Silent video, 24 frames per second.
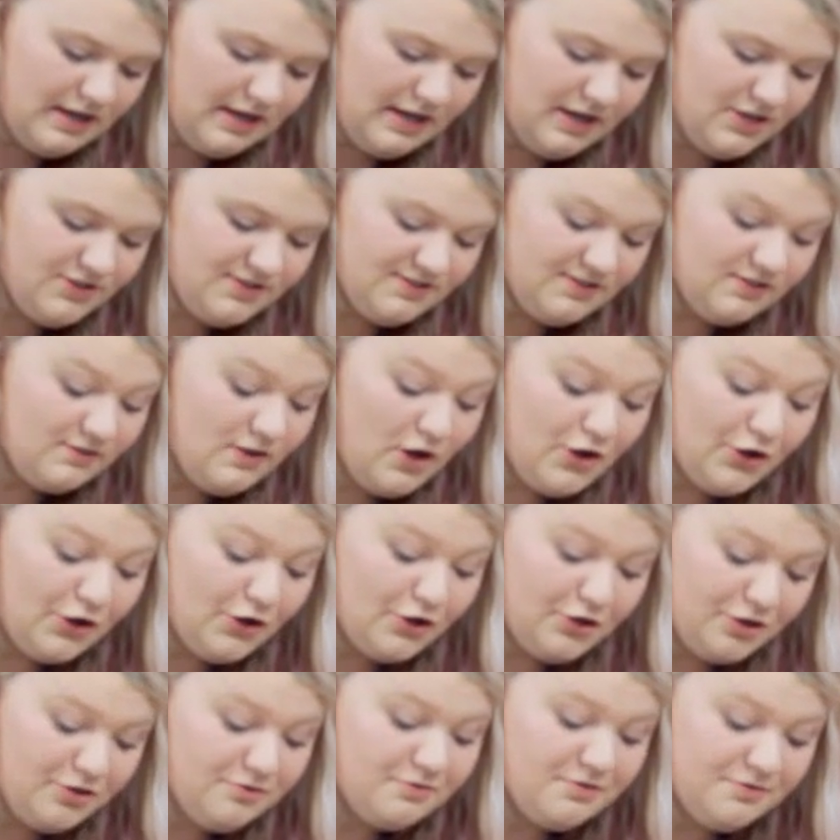as the
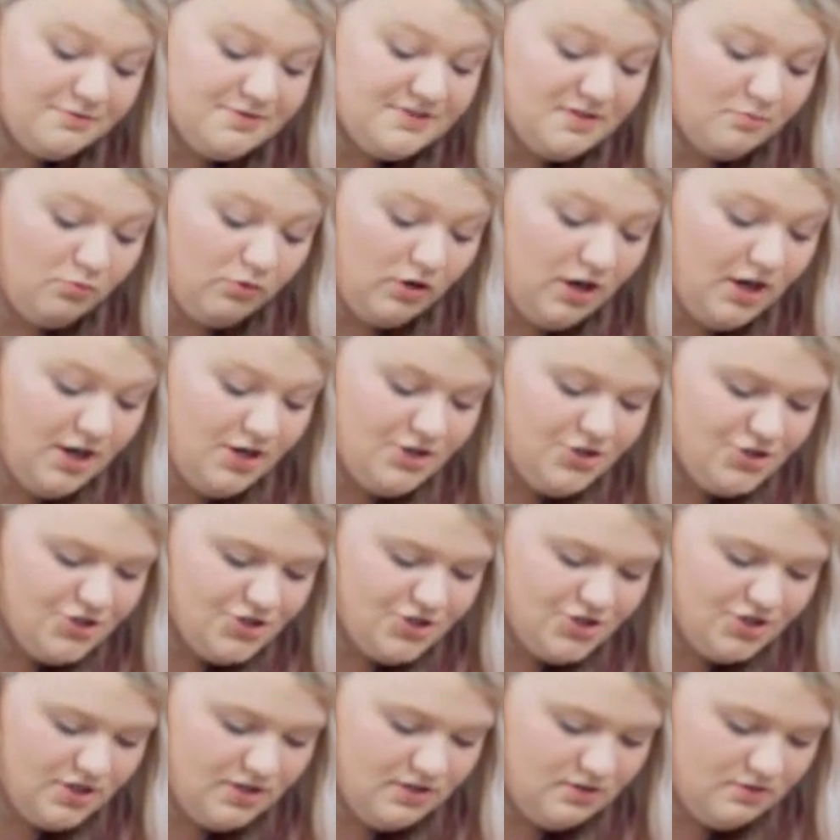longer you use a
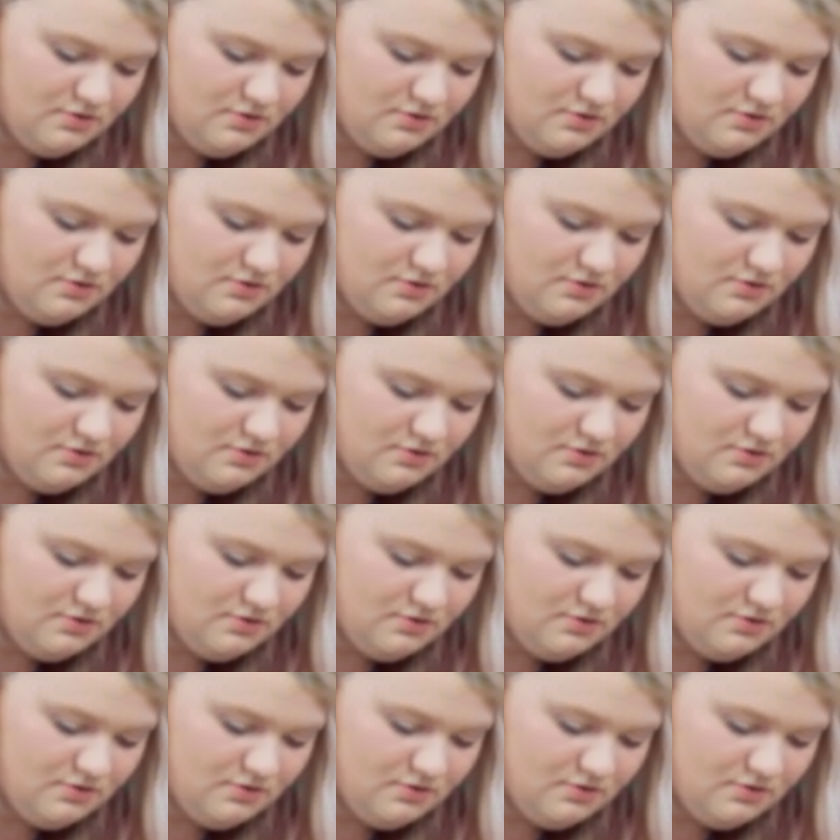brush.